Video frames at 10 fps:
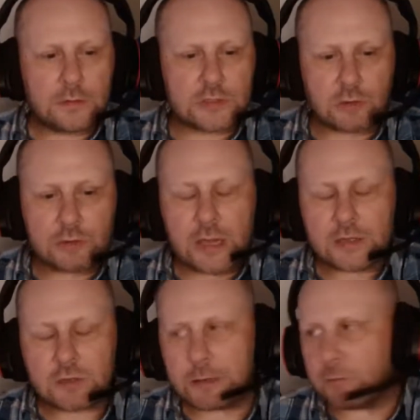So yeah,
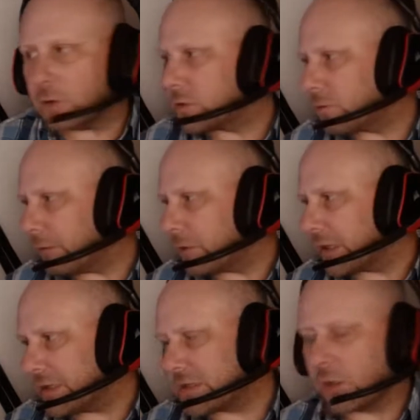21
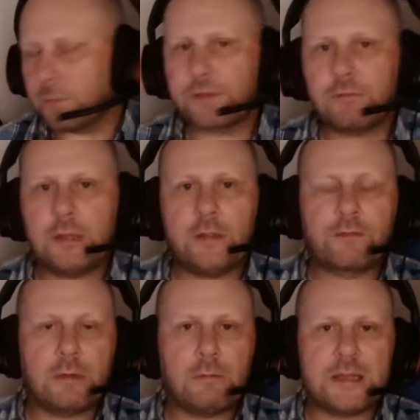days sober,
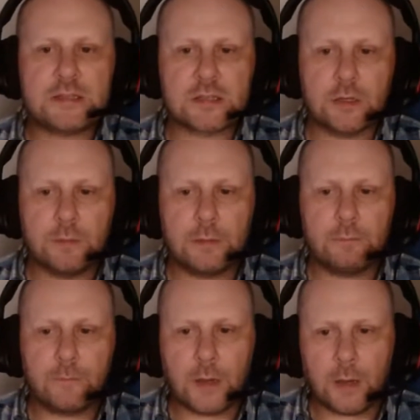three weeks sober.
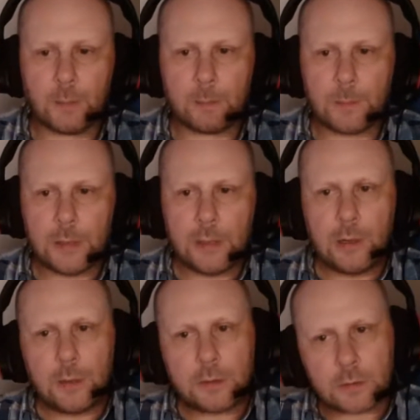
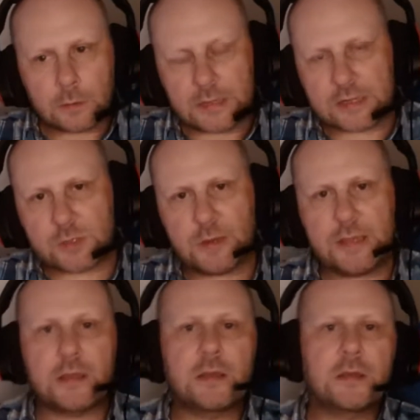Next
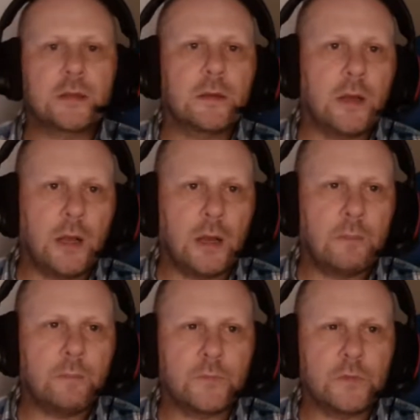week
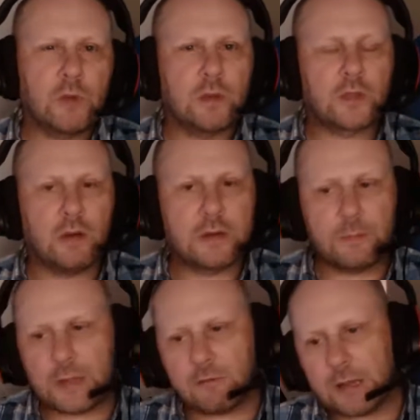will kind
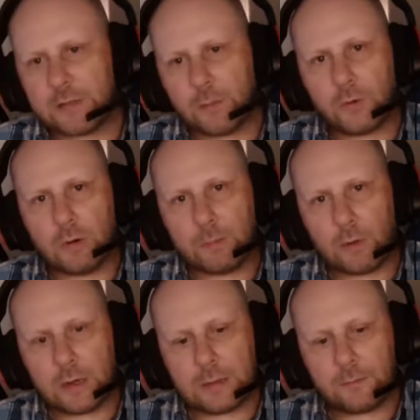of be around the point
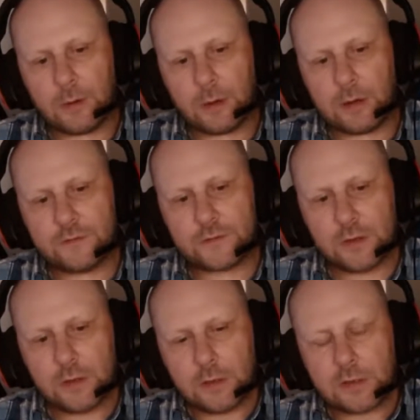where I've
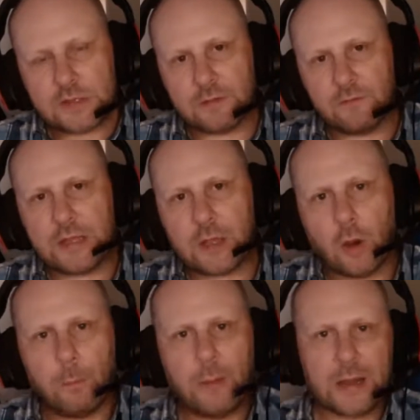generally
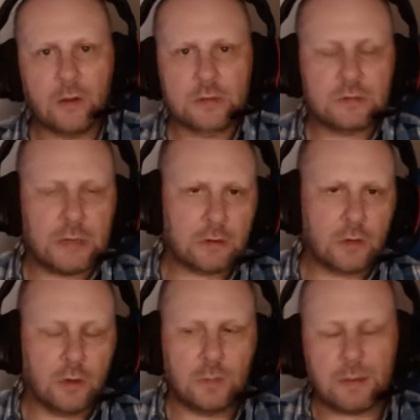gone back onto
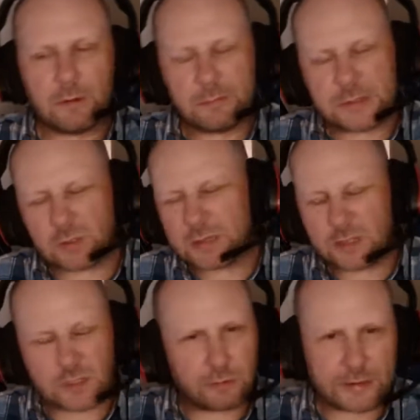alcohol. I mean, we'll be
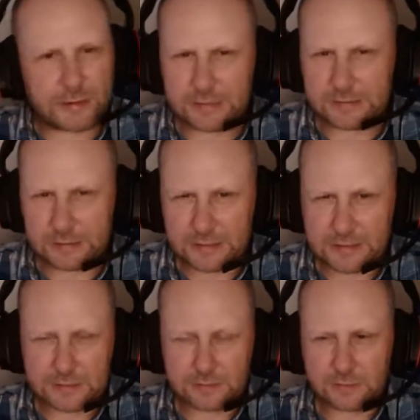talking 28
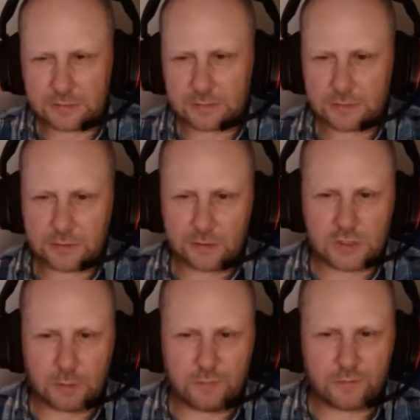days, and go
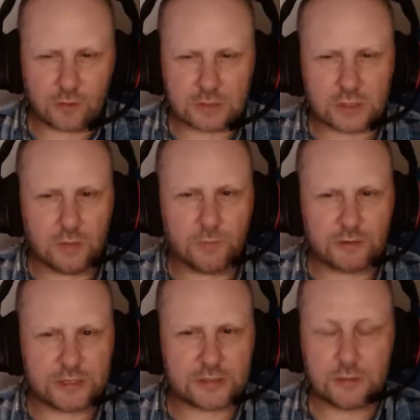sober for
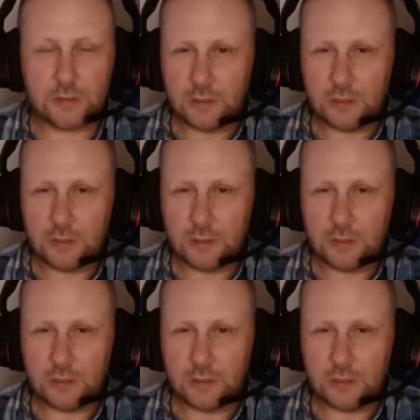October is